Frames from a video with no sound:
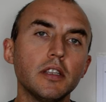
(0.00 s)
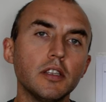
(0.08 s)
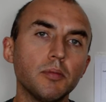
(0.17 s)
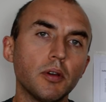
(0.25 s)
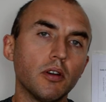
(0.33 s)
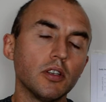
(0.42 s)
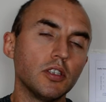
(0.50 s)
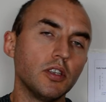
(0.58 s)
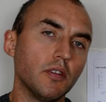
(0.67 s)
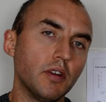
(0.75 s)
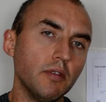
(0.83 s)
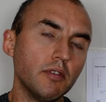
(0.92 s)
is because
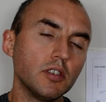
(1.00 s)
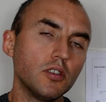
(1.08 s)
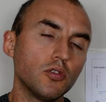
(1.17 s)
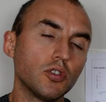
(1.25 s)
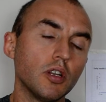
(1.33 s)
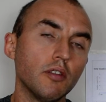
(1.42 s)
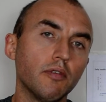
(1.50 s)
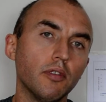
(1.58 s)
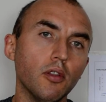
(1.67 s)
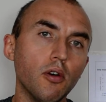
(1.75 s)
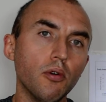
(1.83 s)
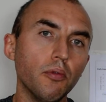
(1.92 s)
rivers usually
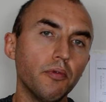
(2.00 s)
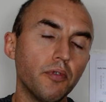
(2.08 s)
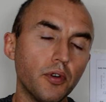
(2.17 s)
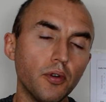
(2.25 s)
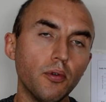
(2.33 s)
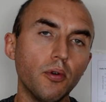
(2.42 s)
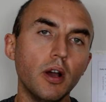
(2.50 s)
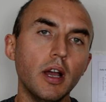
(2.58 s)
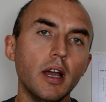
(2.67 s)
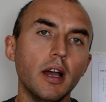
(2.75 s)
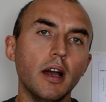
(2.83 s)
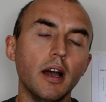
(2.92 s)
flow through
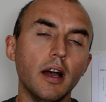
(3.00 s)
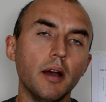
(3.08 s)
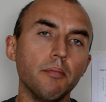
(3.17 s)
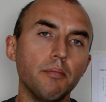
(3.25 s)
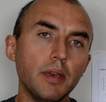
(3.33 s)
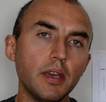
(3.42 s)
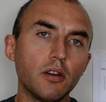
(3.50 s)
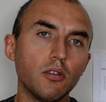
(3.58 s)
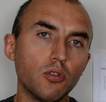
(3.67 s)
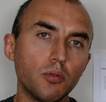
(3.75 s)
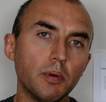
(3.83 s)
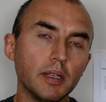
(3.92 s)
big
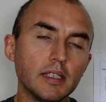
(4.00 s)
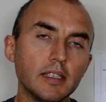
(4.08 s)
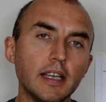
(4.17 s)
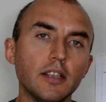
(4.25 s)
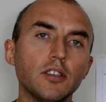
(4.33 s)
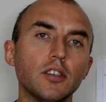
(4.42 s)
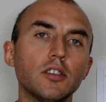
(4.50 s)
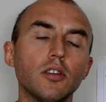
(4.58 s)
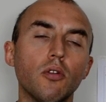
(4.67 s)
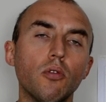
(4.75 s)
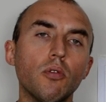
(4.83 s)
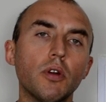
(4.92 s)
urban centers,
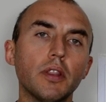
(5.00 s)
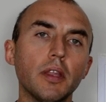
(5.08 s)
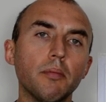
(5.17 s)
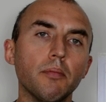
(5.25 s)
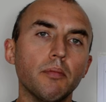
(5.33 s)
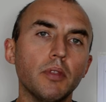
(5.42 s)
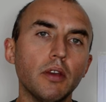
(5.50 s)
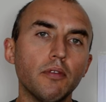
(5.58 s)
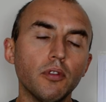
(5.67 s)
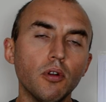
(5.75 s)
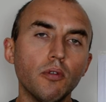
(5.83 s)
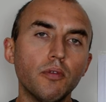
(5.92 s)
or they
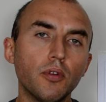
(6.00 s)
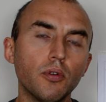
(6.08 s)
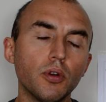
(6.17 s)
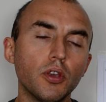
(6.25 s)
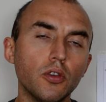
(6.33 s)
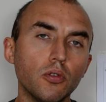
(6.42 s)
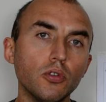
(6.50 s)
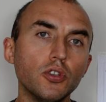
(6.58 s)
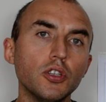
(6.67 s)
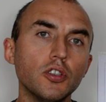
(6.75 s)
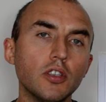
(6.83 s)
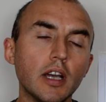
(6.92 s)
flow through
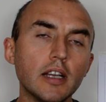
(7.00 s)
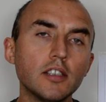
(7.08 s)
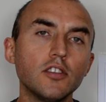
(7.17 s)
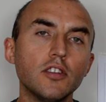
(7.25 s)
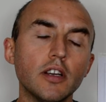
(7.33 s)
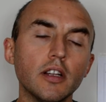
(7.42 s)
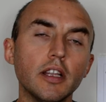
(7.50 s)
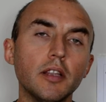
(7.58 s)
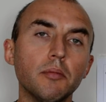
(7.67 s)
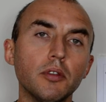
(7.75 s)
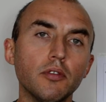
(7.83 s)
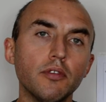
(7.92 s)
huge industrial
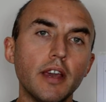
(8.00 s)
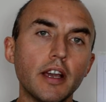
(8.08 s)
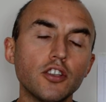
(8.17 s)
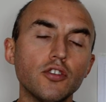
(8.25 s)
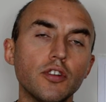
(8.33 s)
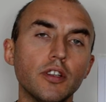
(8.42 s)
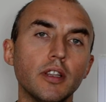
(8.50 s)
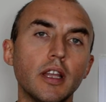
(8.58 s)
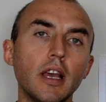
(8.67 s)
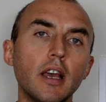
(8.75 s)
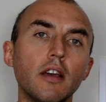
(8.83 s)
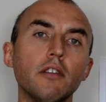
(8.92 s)
and manufacturing
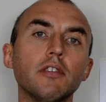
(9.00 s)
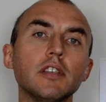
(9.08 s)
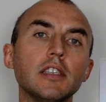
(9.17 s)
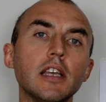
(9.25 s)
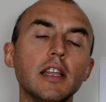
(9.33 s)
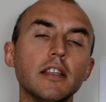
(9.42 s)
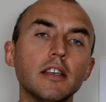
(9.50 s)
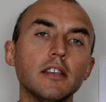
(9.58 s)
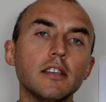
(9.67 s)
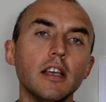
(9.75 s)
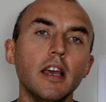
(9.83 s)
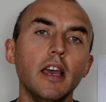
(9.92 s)

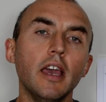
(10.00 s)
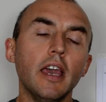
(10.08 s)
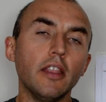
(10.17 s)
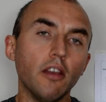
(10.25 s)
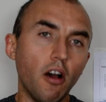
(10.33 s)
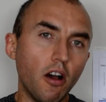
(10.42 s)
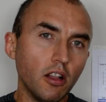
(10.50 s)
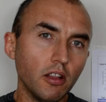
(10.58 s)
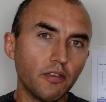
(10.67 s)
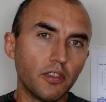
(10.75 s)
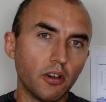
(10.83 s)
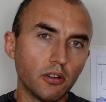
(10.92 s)
facilities, and all
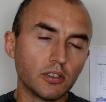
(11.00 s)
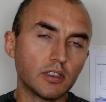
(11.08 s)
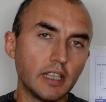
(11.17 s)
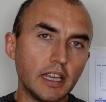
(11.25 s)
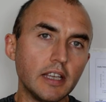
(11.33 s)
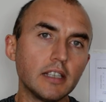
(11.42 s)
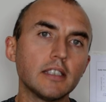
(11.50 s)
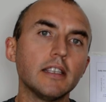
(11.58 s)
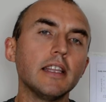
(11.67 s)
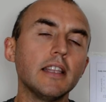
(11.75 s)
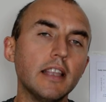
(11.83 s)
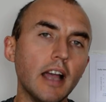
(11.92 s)
of those things,
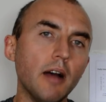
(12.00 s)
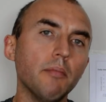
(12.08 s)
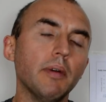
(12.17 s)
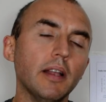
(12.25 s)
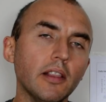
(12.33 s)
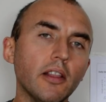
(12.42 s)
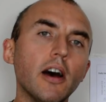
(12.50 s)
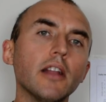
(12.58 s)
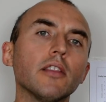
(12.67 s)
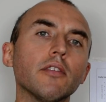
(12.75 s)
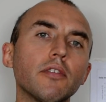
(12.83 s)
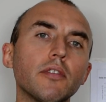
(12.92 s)
they dump a
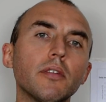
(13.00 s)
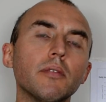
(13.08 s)
lot of